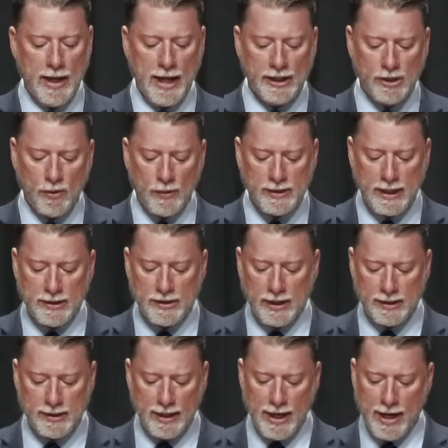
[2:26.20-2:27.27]
And so, as I
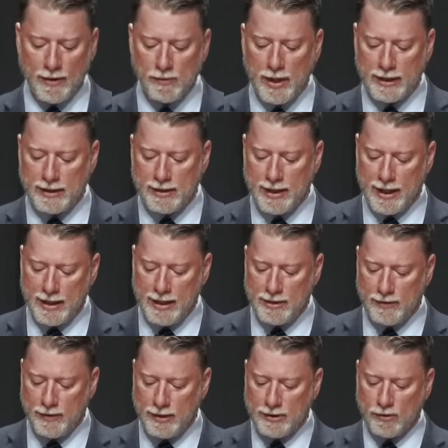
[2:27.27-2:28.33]
said today, I would like to take
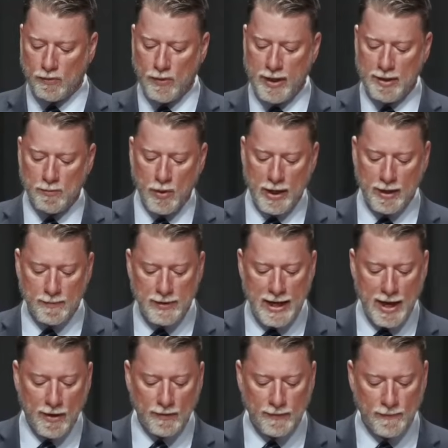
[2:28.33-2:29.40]
each of these three and break them
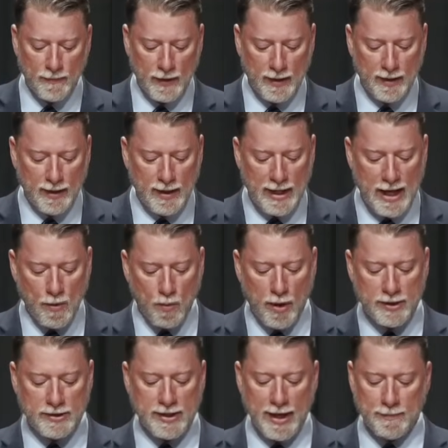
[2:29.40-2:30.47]
down. It
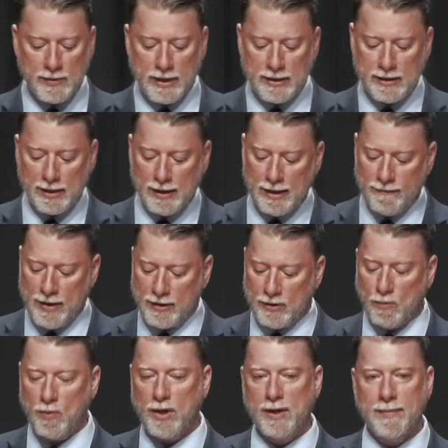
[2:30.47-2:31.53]
was tempting to leave out
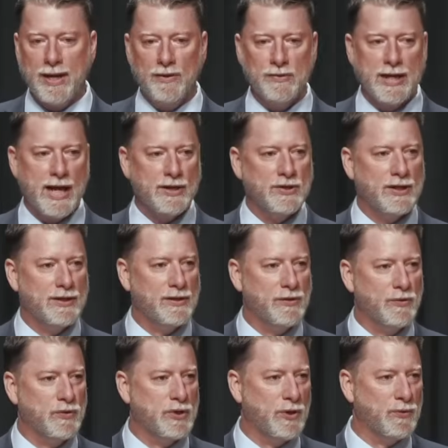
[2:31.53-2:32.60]
the one about dashing the
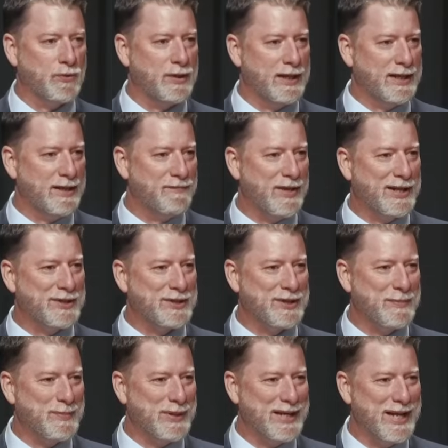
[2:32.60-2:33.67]
little children and leave that to
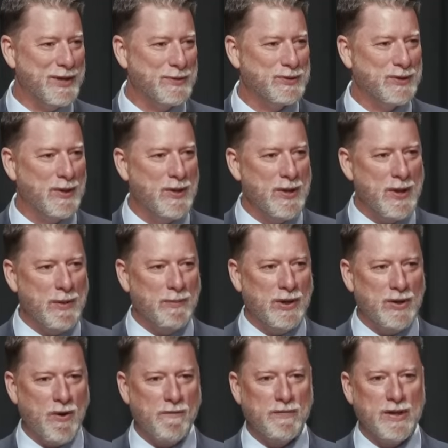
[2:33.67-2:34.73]
somebody else,
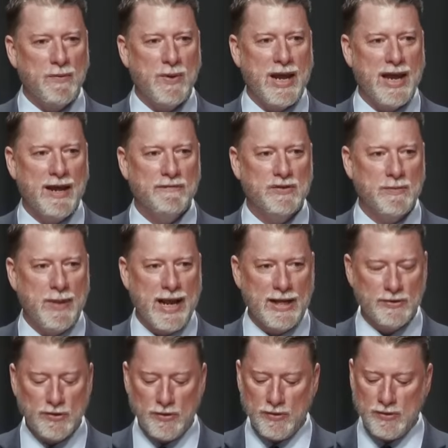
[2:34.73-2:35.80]
but hopefully, we have some
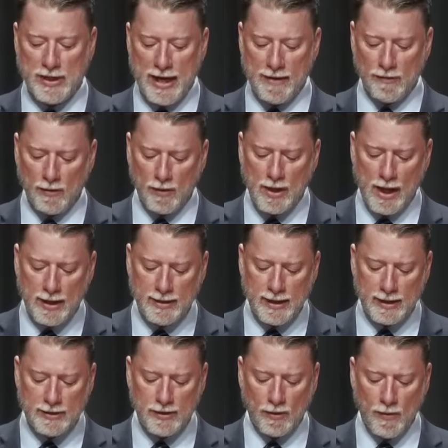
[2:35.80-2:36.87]
answers and a little
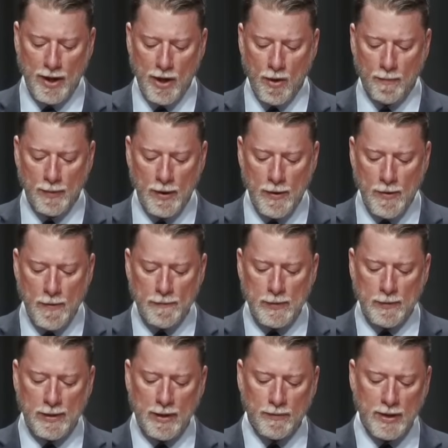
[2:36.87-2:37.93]
context that'll help.
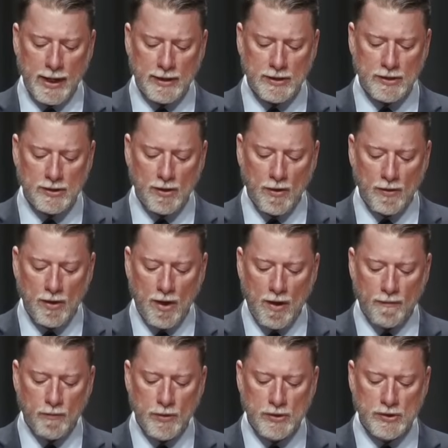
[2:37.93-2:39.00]
But I would like to start
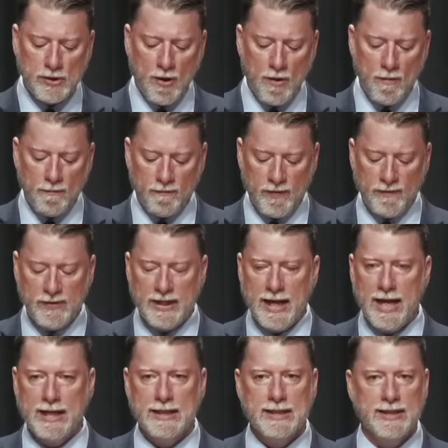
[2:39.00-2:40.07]
off with Psalm
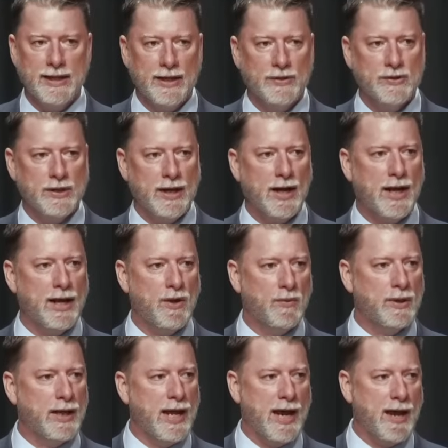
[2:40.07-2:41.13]
58 6, and I
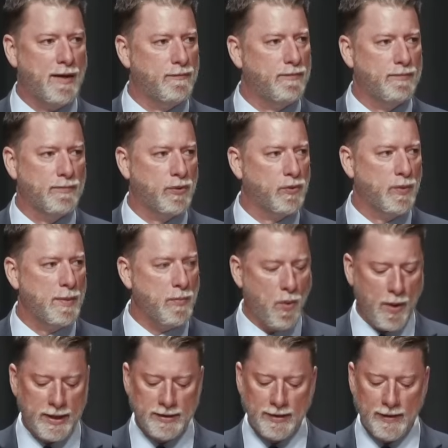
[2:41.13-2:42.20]
only have three
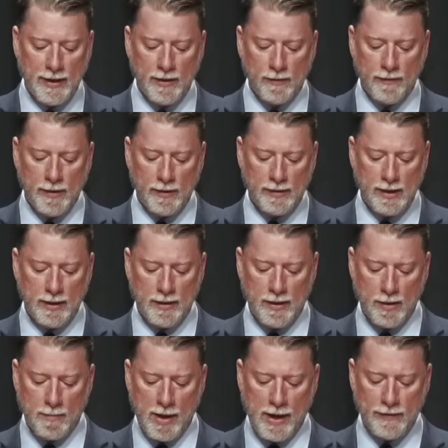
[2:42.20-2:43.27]
points, and they're, they're,
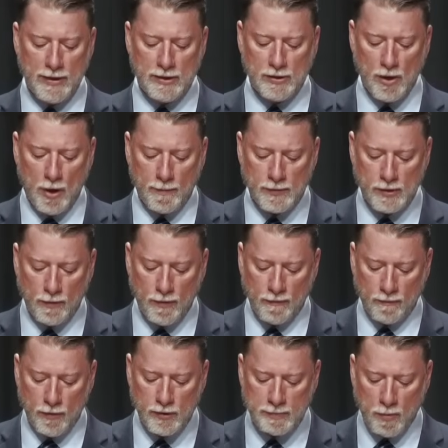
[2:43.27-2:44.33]
they're by these Psalms. So, the
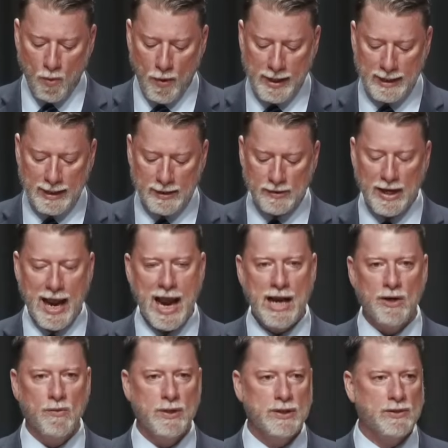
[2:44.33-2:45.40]
first point is
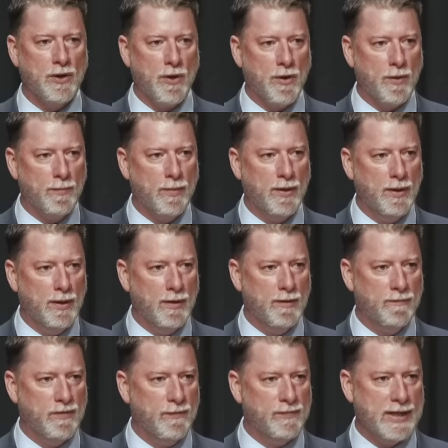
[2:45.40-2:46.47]
Angry Psalm
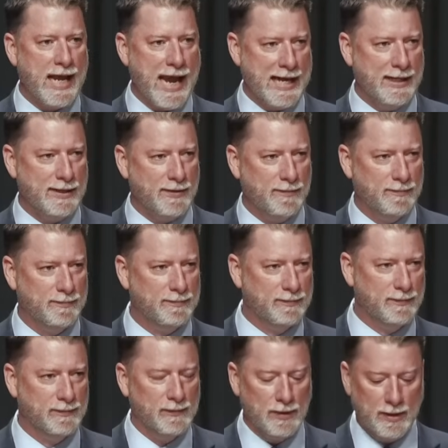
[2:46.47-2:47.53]
58.
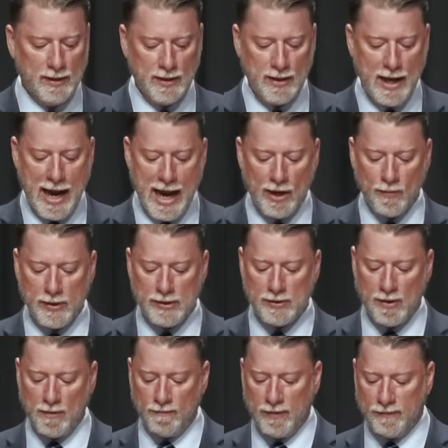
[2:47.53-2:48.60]
Angry
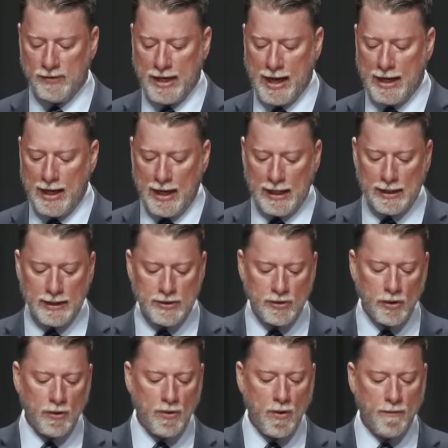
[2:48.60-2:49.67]
Psalm 58. And let's
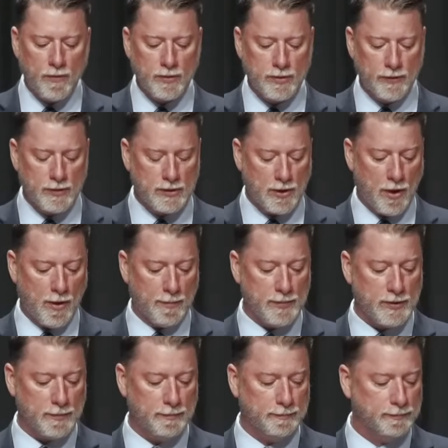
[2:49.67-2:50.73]
turn over to the
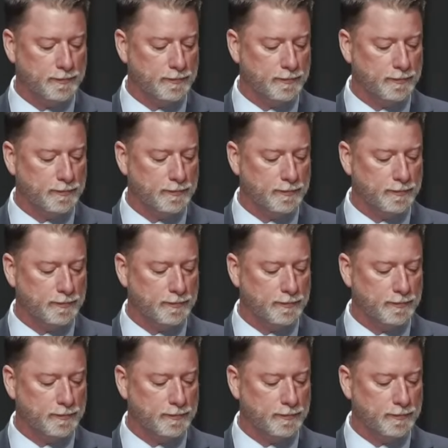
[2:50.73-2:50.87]
Psalms.